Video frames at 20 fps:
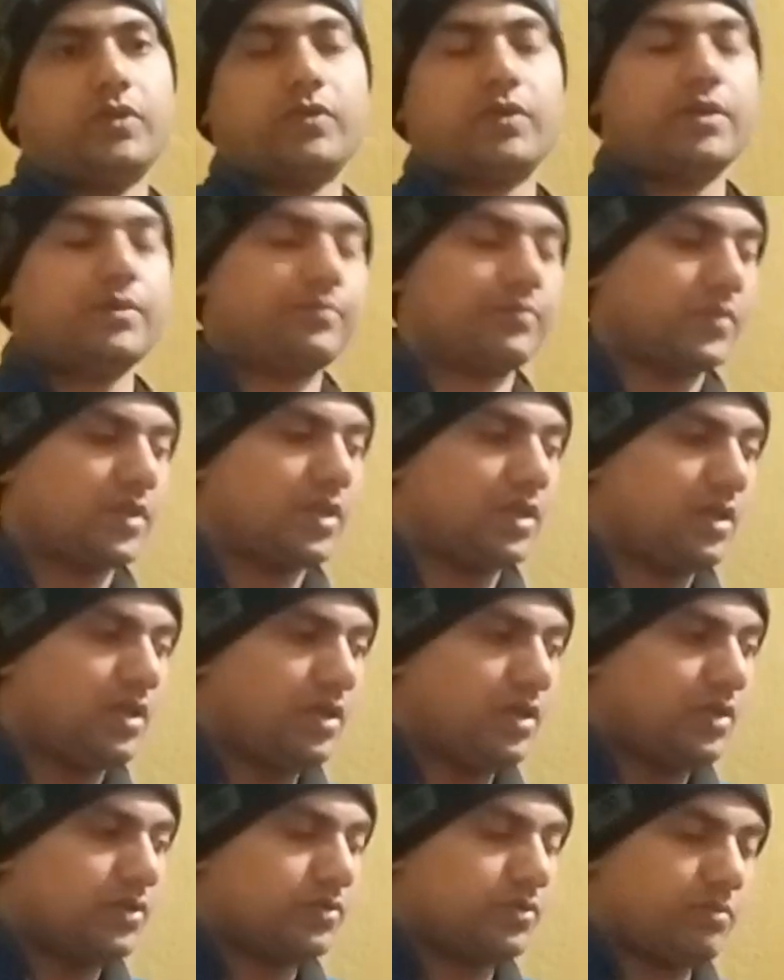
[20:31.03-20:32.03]
Okay,
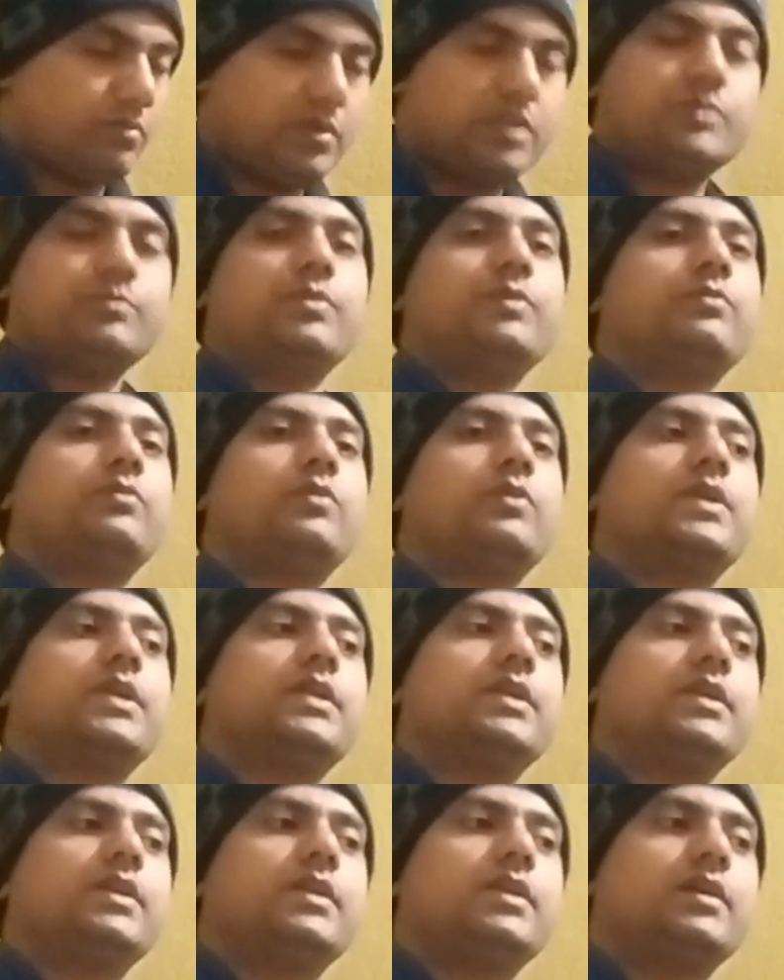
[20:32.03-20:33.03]
so much before
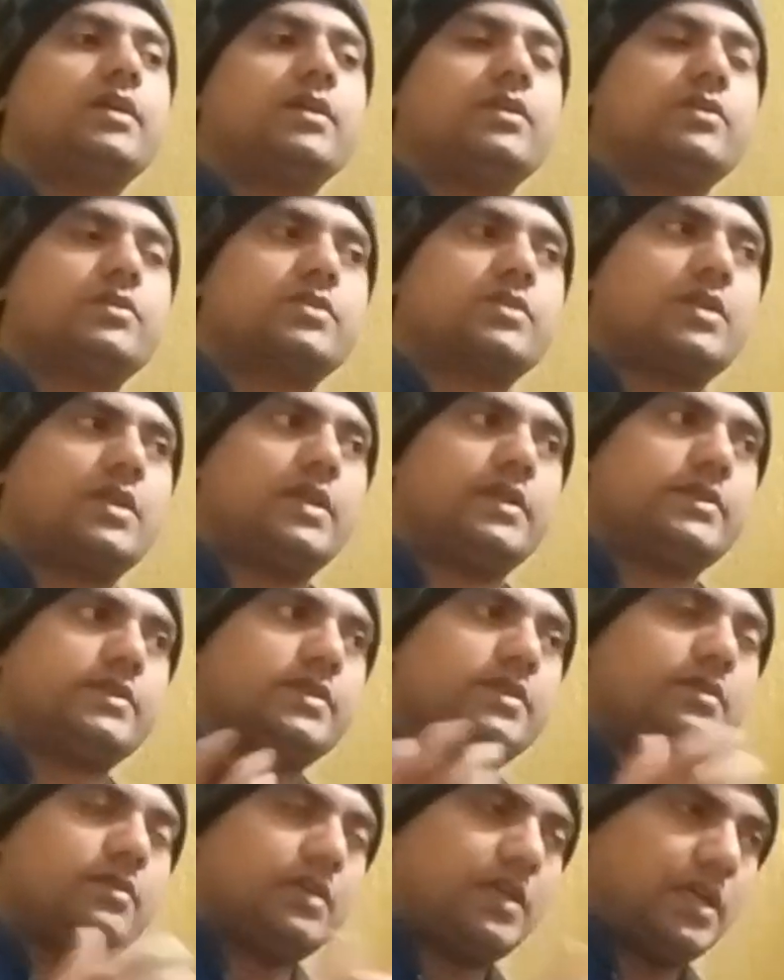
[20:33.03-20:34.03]
in India,
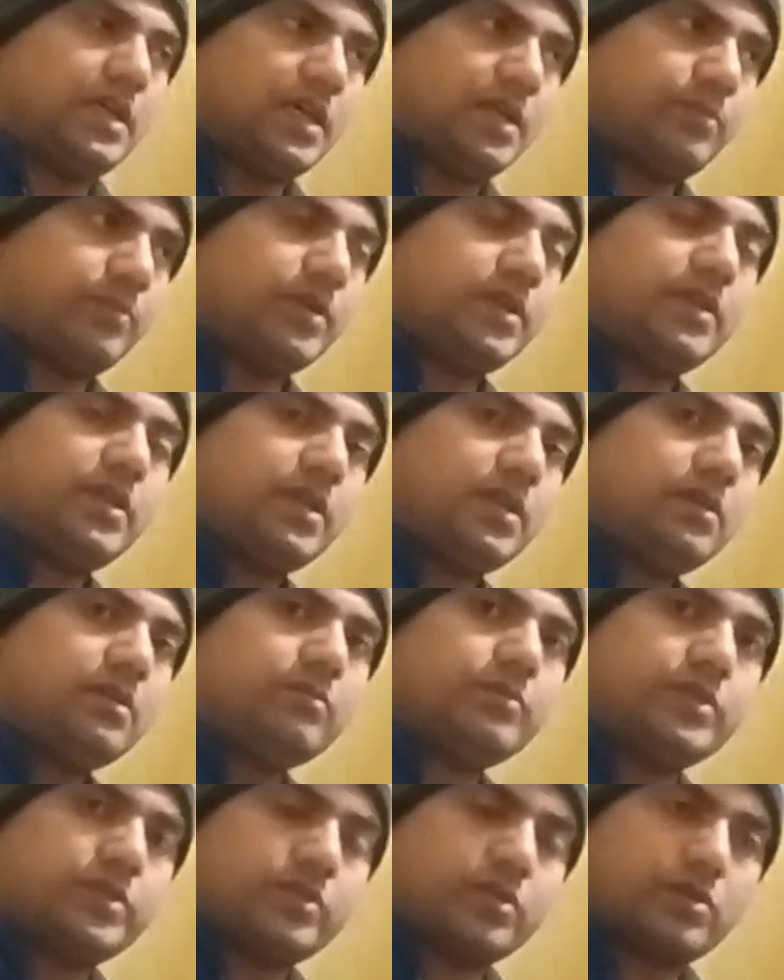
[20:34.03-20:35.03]
industrialization happened
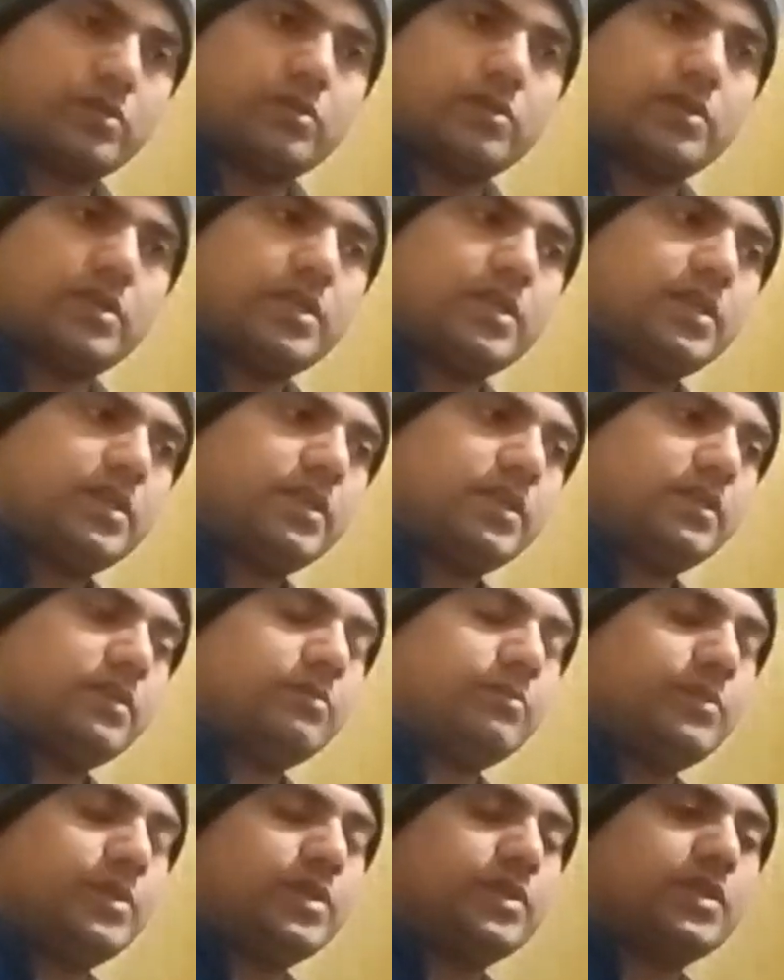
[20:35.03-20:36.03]
there, it's occurred there in
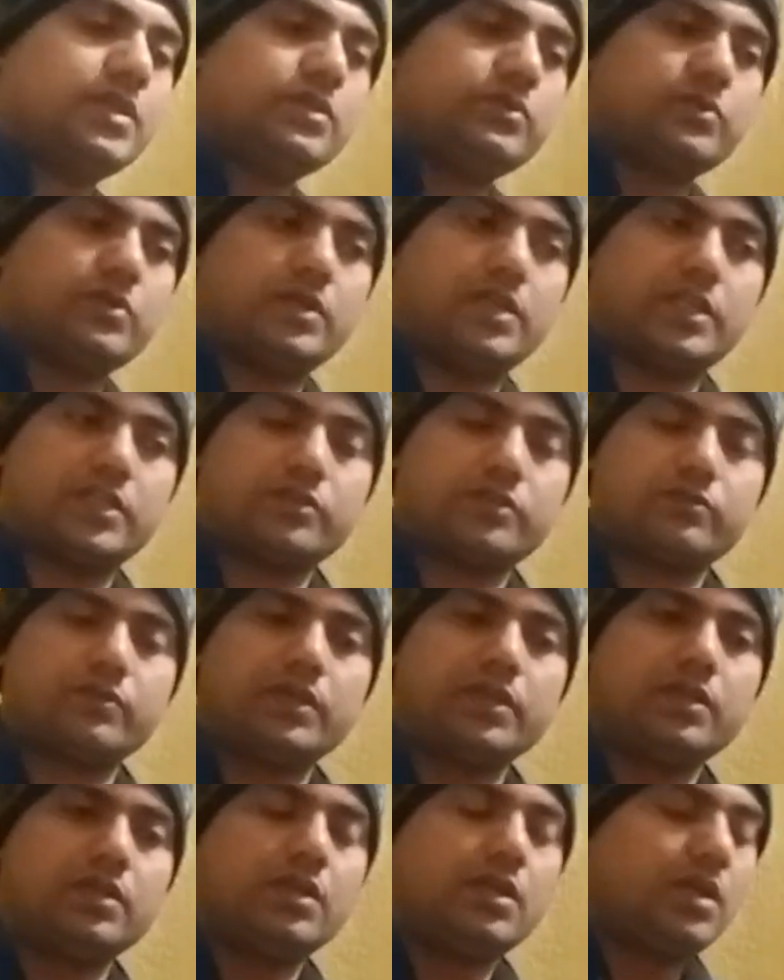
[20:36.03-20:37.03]
Britain. So that's
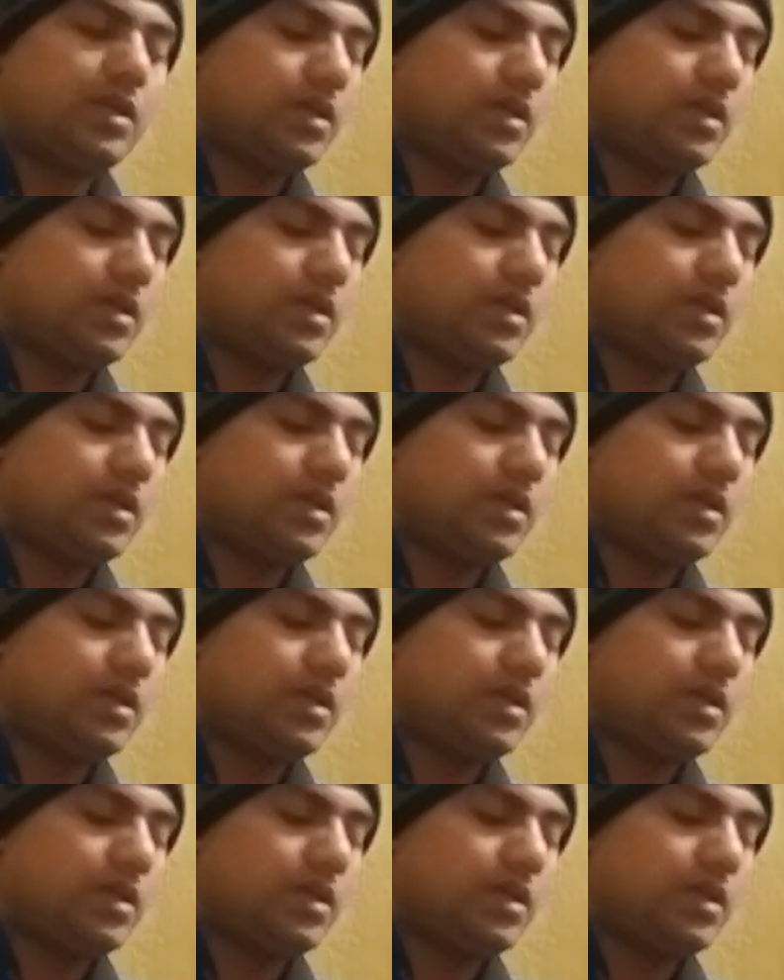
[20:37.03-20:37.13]
why